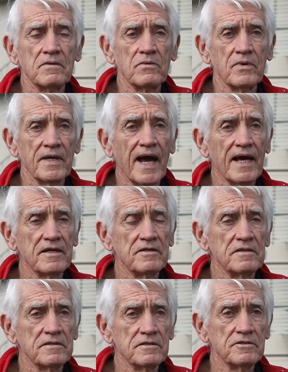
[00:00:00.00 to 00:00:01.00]
We had
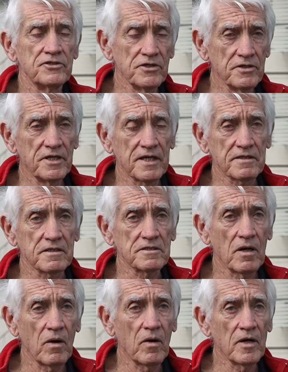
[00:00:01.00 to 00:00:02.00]
Judy at the
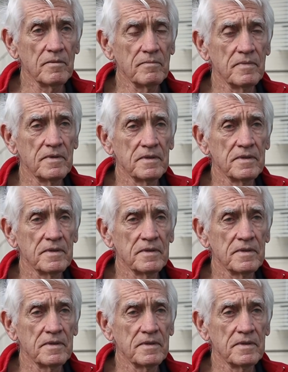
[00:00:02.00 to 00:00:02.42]
time,